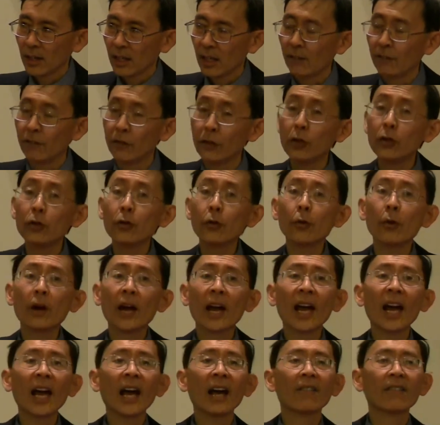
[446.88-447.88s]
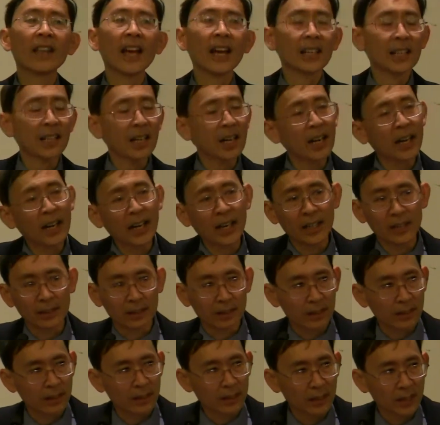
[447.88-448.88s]
If you have that kind
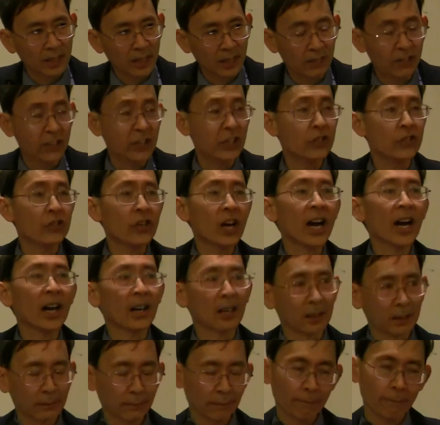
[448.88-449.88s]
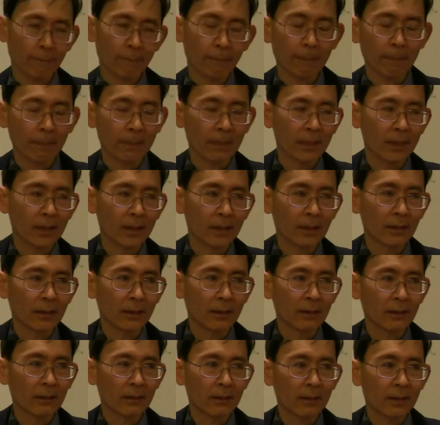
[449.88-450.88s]
of a desire,
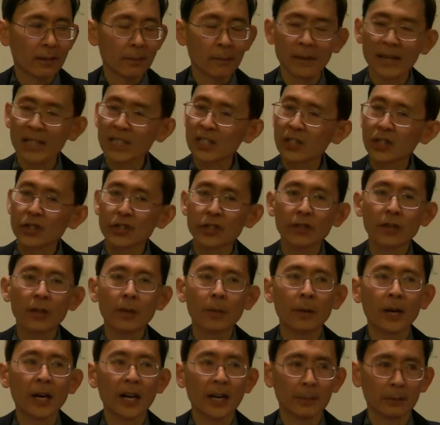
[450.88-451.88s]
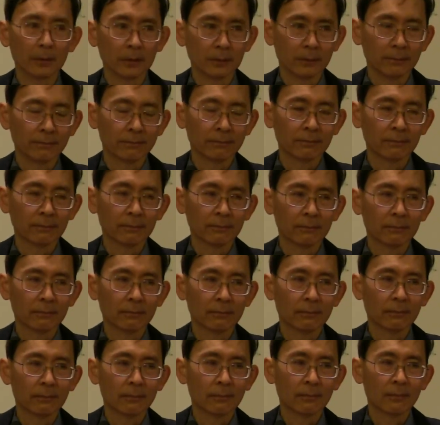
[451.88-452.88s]
the message of the Bible
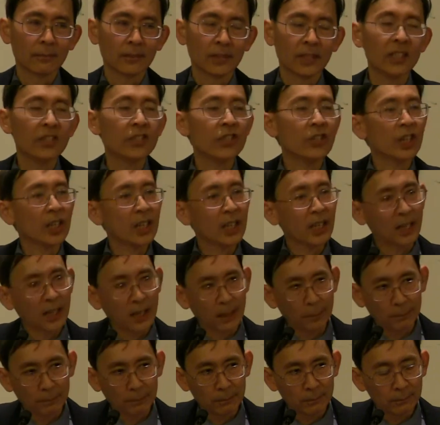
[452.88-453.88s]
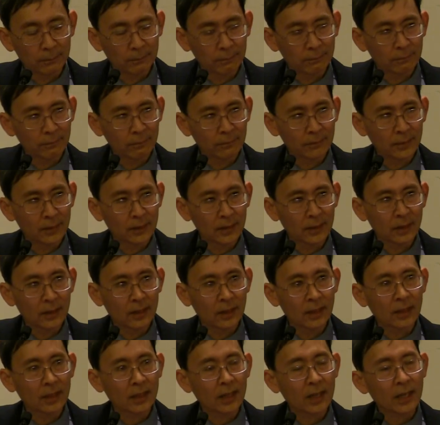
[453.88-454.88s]
is come.
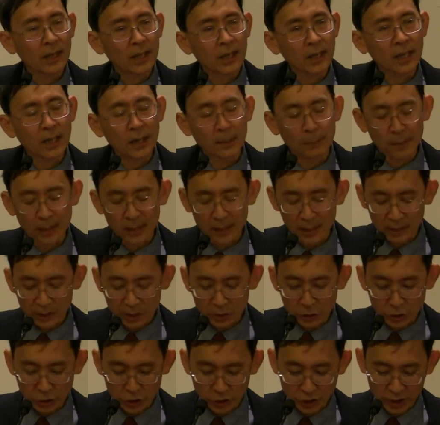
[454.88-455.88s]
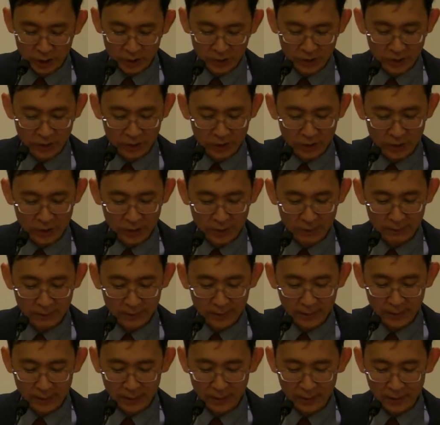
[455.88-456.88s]
Come to Jesus,
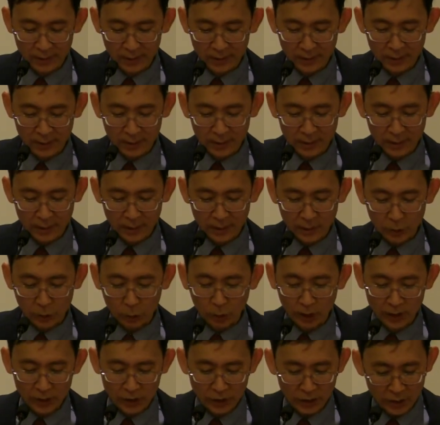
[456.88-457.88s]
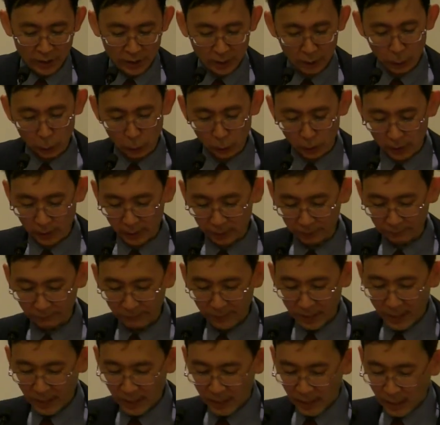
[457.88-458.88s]
Christ the Lord.
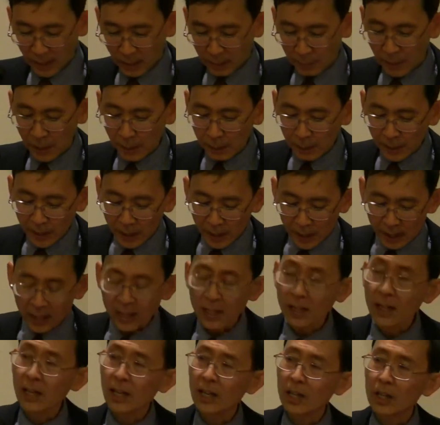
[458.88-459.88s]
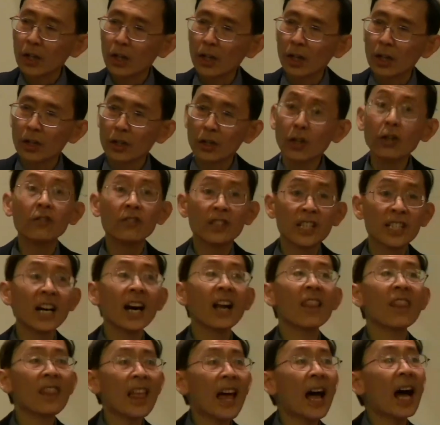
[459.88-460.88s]
Maybe you've
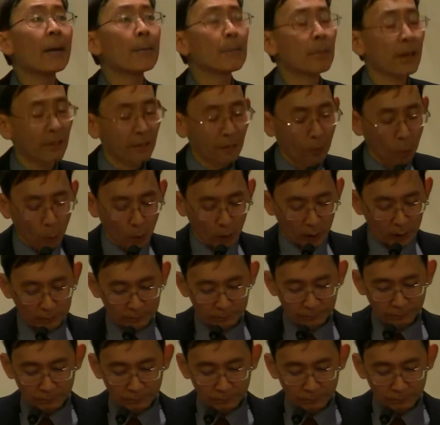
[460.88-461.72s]
done that before,